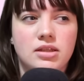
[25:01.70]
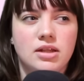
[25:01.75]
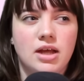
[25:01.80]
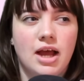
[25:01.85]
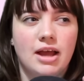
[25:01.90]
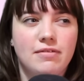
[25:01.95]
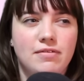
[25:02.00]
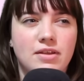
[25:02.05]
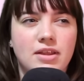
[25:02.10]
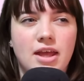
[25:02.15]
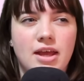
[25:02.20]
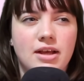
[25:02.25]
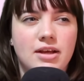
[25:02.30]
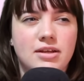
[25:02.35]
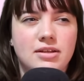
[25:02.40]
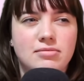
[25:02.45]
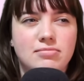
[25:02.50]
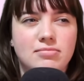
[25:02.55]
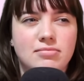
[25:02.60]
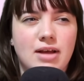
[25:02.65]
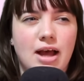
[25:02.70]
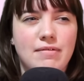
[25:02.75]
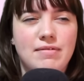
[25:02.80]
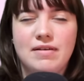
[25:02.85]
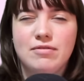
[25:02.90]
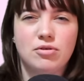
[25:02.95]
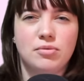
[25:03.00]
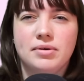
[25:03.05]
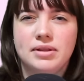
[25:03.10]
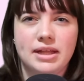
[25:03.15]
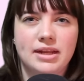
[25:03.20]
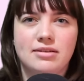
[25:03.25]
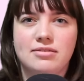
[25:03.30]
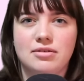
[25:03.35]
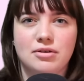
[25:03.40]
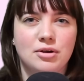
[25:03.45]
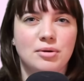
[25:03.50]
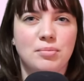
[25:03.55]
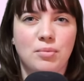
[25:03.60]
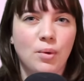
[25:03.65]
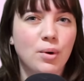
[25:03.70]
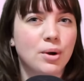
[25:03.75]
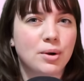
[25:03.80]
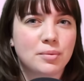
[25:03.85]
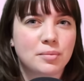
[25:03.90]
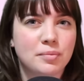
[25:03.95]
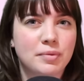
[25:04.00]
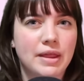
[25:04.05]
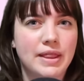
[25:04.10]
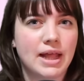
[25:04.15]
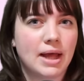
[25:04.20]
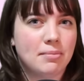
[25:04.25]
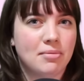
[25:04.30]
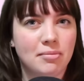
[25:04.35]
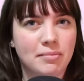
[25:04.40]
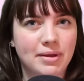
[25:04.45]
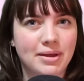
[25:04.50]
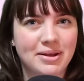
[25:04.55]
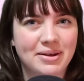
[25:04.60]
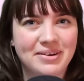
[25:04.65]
I feel like I've never related to her more than that moment.